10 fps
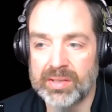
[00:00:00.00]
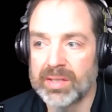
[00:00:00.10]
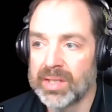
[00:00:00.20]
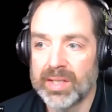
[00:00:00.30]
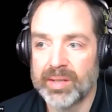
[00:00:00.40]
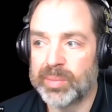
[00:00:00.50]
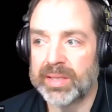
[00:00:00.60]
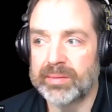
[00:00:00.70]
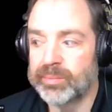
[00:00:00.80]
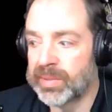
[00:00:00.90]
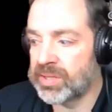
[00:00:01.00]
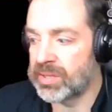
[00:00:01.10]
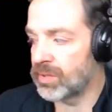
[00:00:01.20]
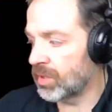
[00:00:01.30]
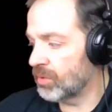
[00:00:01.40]
And but but, you
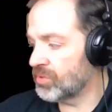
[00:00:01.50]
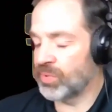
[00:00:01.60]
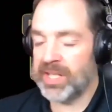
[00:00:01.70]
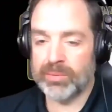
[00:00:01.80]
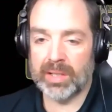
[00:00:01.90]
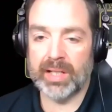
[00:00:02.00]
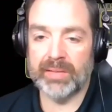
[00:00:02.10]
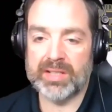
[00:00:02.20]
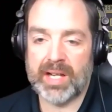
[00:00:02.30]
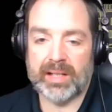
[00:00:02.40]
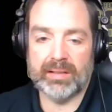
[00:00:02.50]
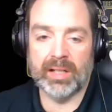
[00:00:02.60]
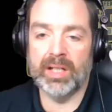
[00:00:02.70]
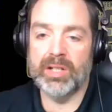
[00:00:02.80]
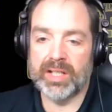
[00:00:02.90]
know, Coach Swinney would love to take one
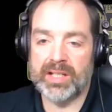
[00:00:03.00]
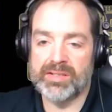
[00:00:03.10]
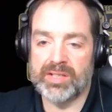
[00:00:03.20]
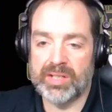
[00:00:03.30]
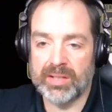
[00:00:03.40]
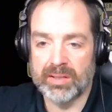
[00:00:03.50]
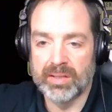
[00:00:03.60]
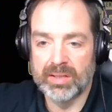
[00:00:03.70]
hundred kids a year,